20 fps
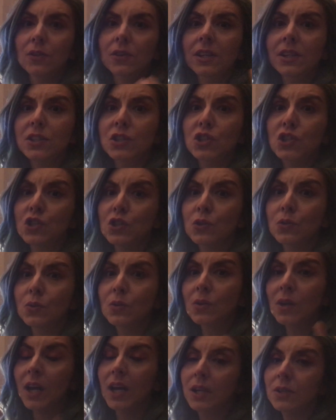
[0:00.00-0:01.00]
only
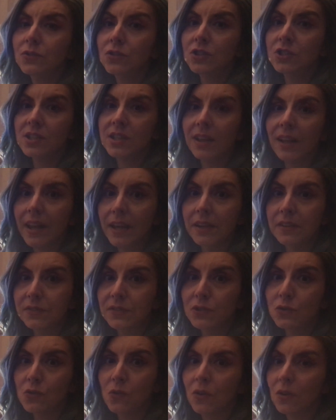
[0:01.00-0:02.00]
2 countries
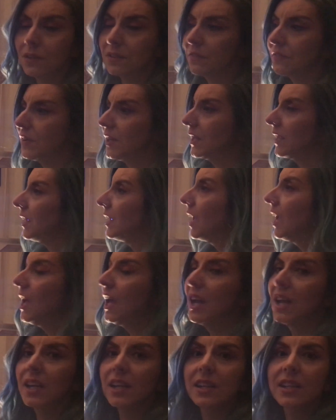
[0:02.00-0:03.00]
left to qualify.
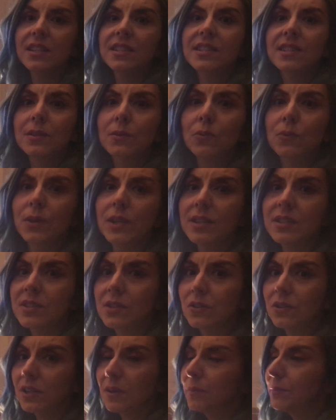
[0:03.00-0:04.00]
Is
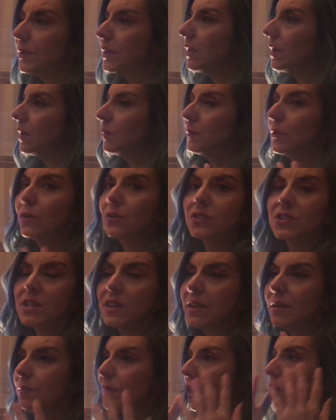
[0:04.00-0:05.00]
Greece gonna be
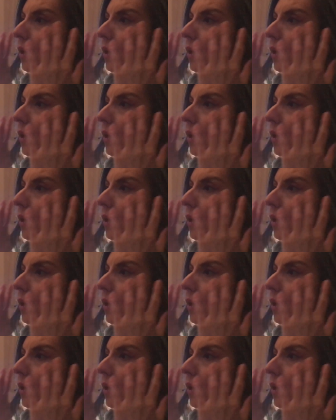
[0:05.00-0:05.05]
amongst them?